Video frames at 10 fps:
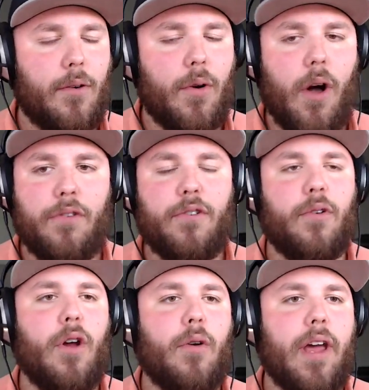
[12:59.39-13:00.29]
Also
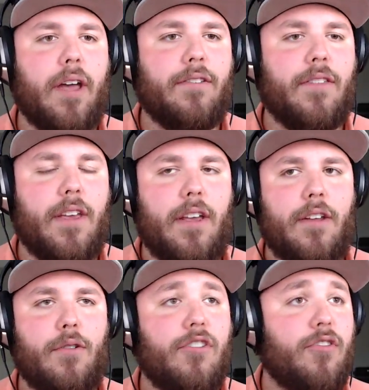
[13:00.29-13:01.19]
known as the
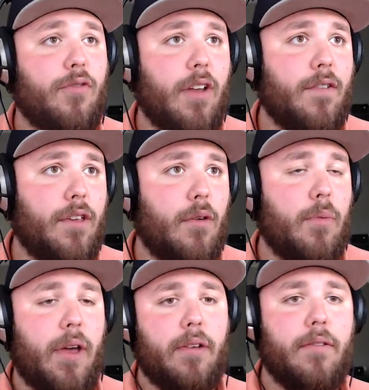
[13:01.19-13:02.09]
new Digiflavor U
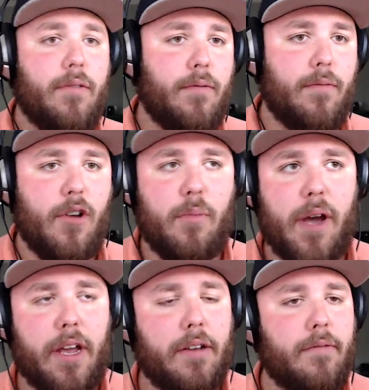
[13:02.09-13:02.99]
Pen. Don't
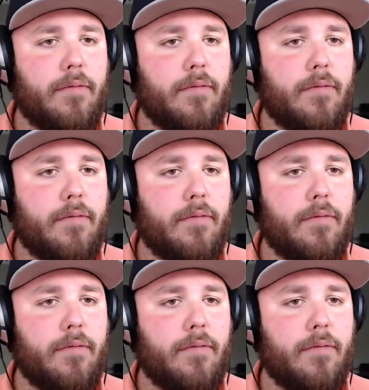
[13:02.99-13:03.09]
buy it.